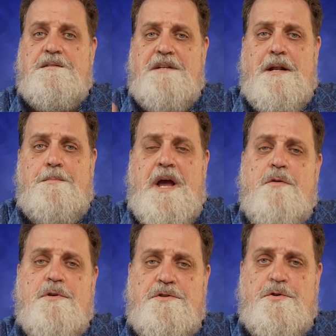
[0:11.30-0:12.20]
It's not a
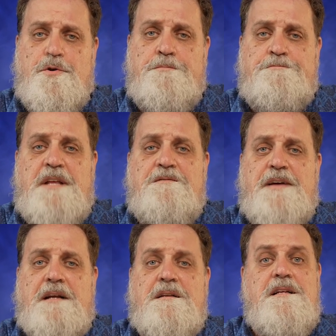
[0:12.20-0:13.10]
power zoom. In
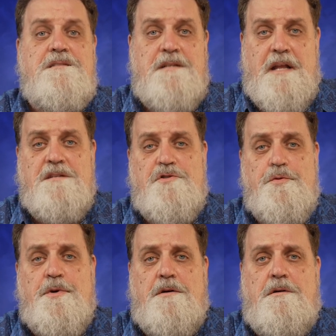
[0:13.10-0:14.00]
fact, it's not a
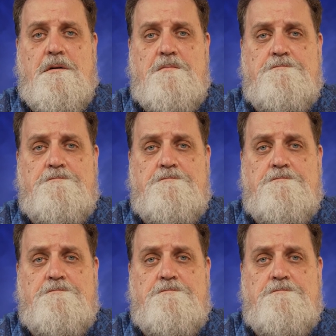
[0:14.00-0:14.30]
zoom at all.